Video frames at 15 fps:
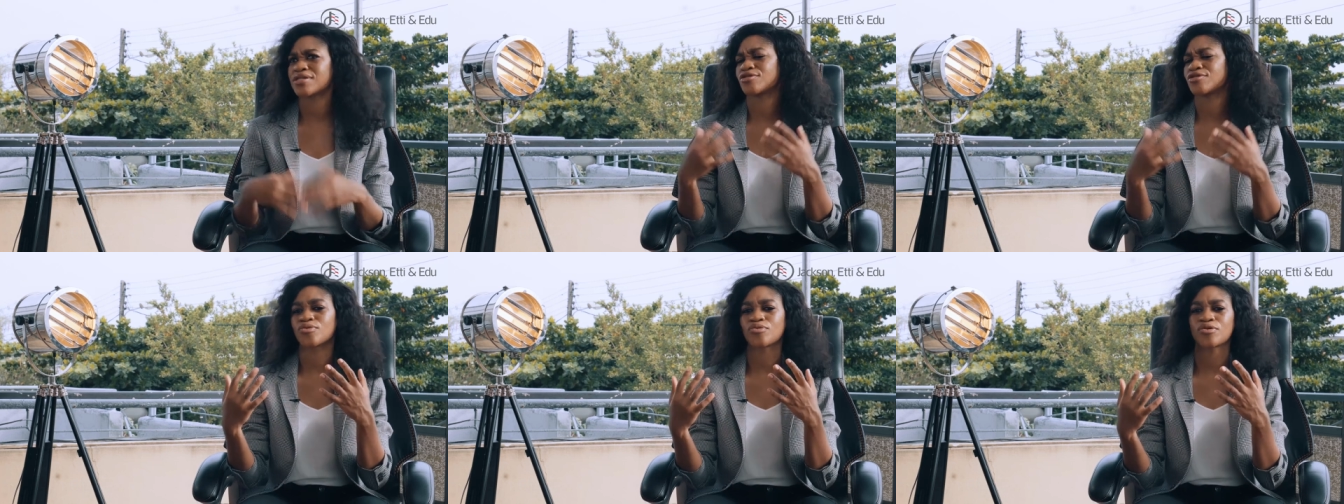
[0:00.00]

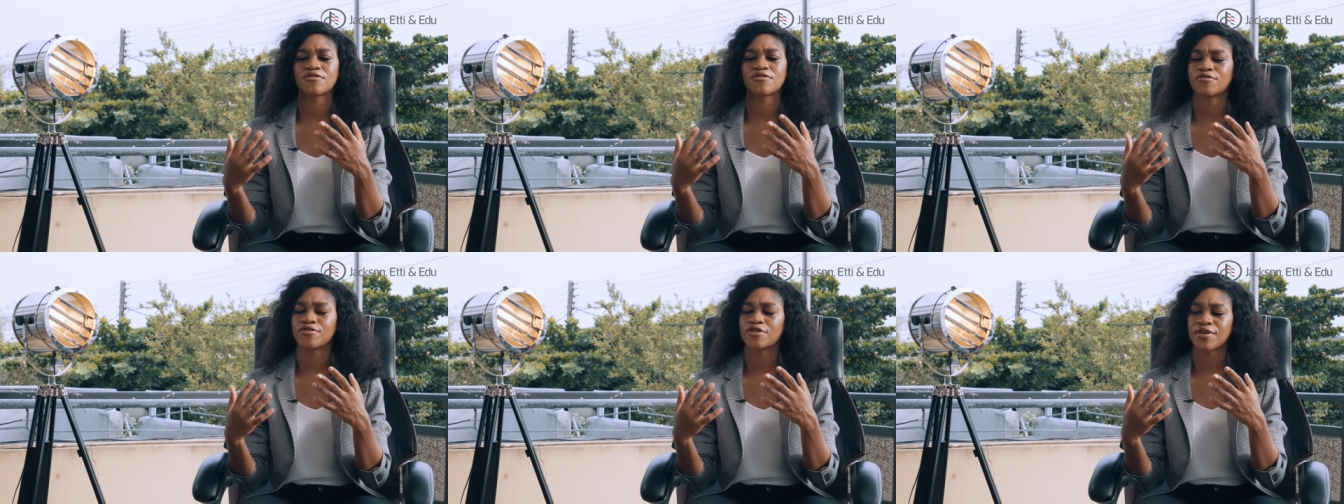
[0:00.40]

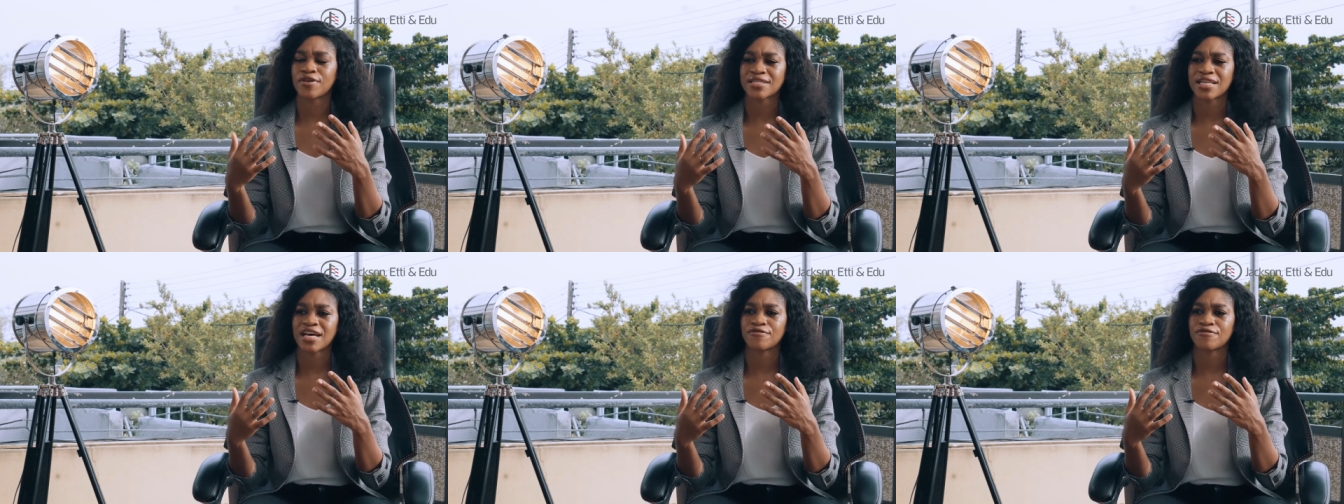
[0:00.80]
if you
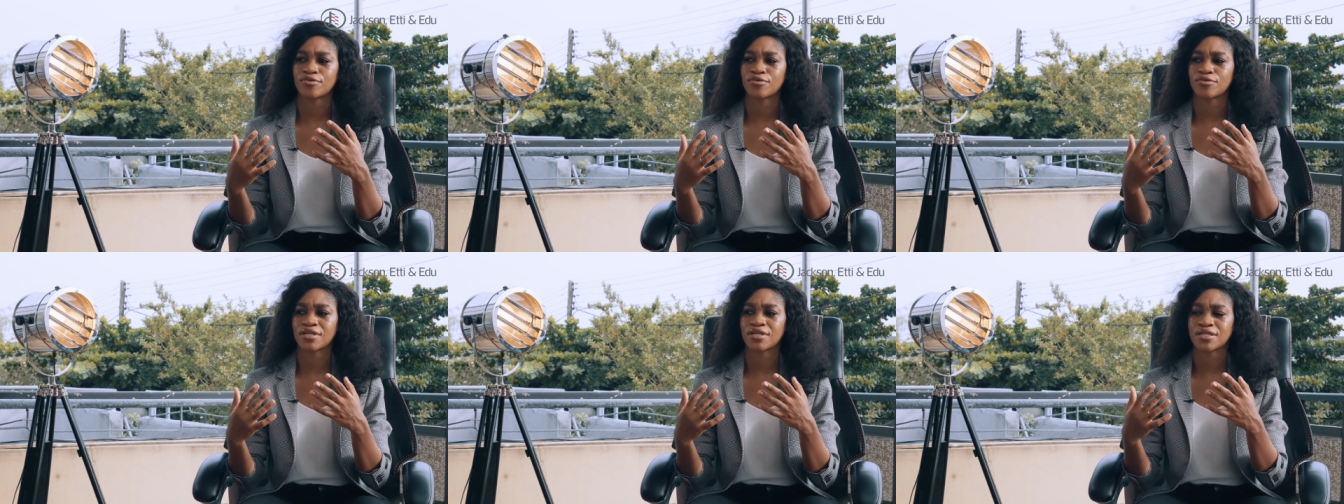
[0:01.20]
guys have
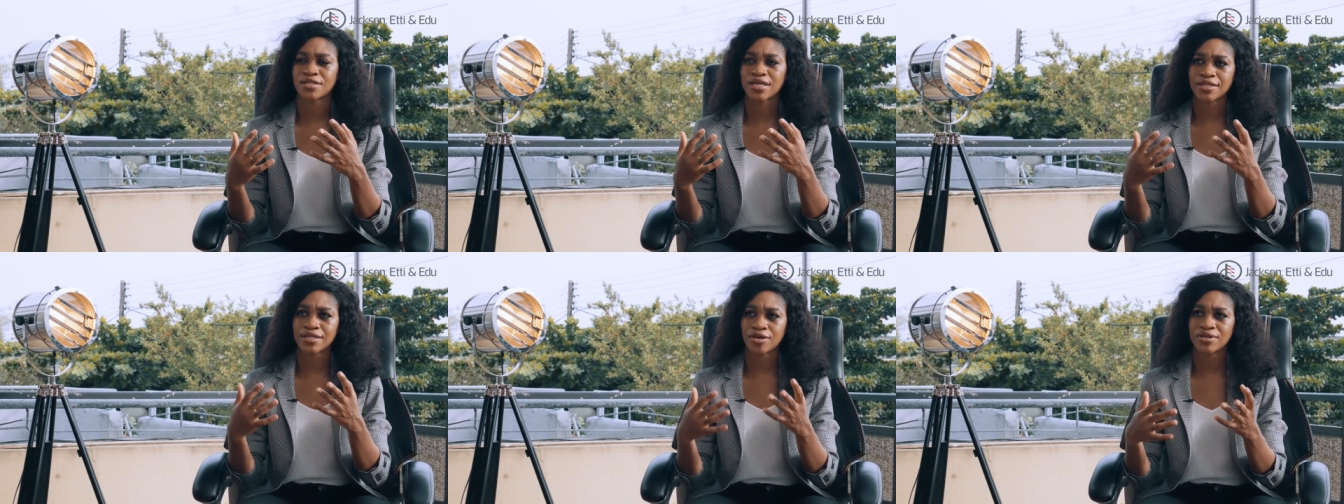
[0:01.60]
this
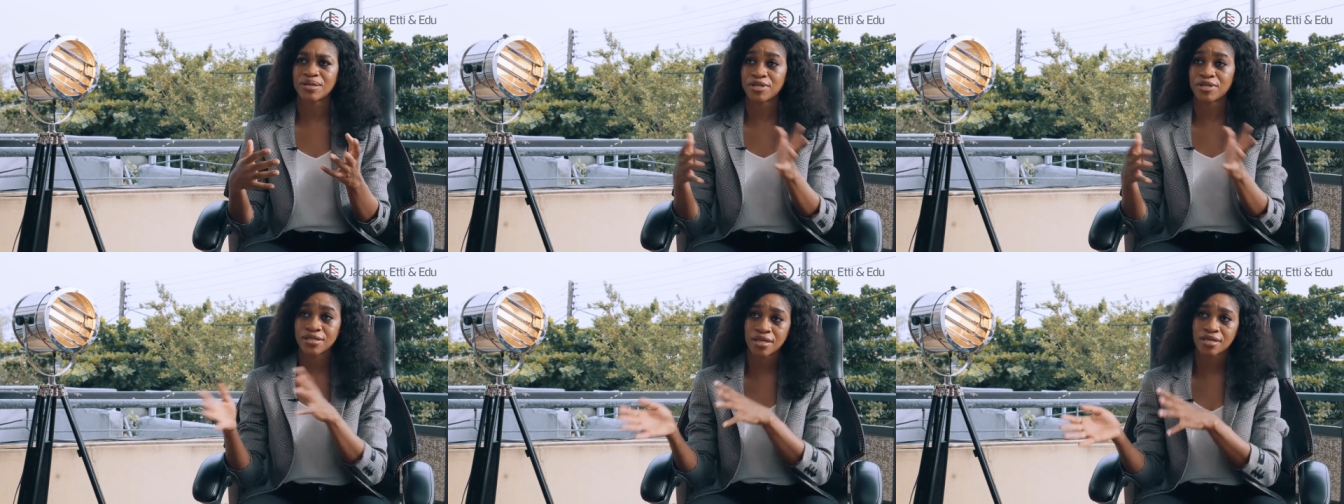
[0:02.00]
idea already
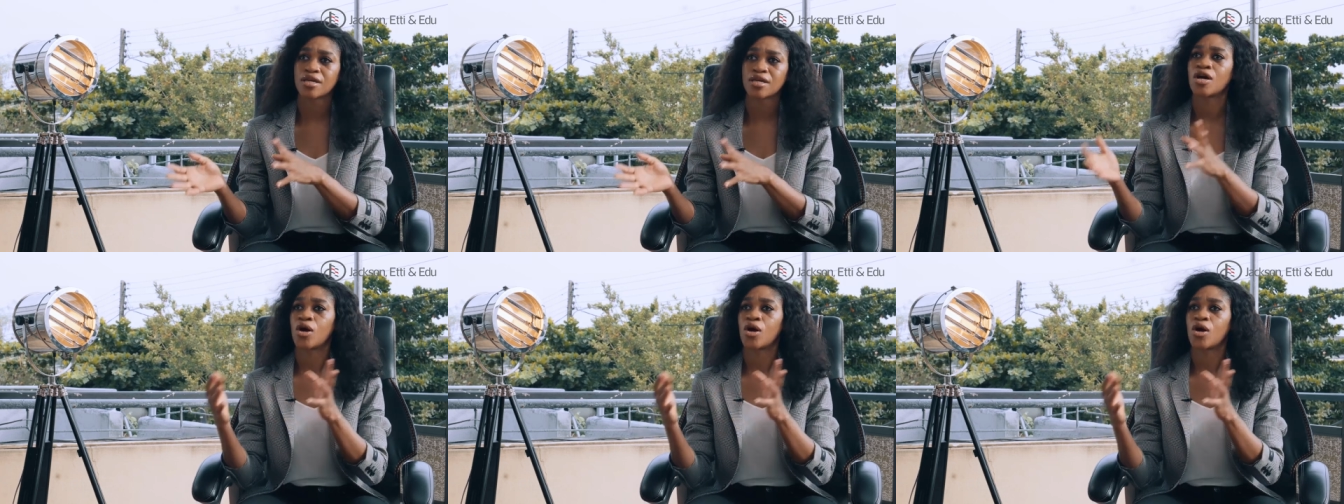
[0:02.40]
patented,